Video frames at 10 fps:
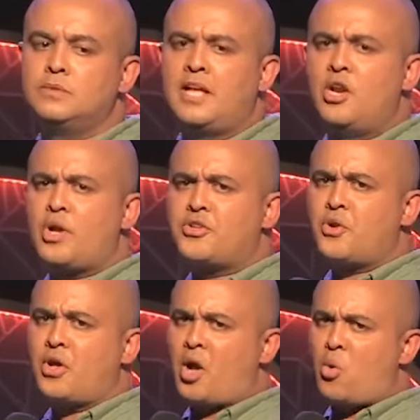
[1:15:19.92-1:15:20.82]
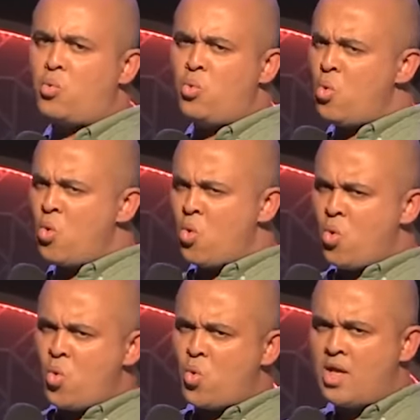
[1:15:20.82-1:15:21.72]
They look at you guys, they go,
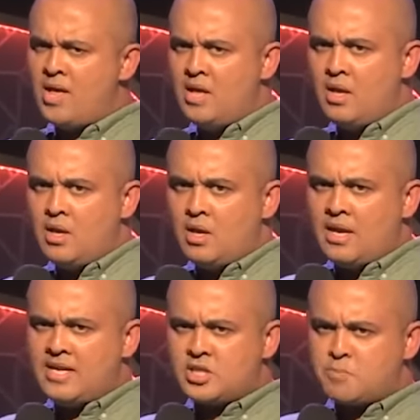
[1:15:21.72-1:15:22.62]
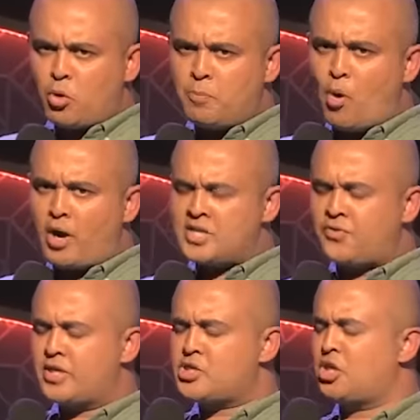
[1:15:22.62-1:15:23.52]
woo! He just bought porridge
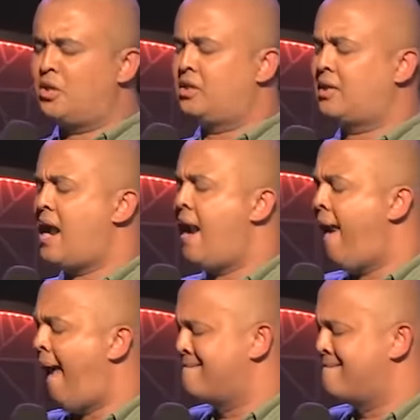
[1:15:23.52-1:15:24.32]
for the children.